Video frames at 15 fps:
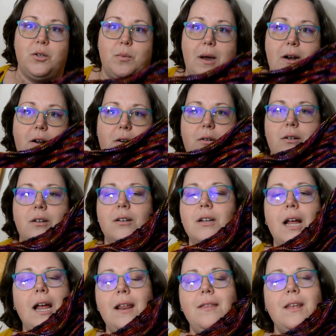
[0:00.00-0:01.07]
sweater.
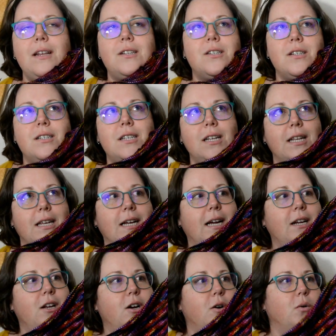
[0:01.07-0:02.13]
And that's silly,
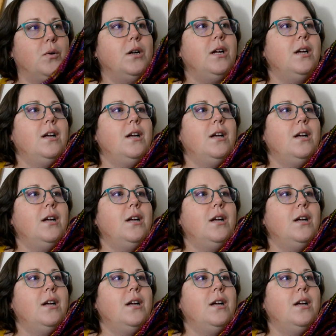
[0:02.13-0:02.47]
I know.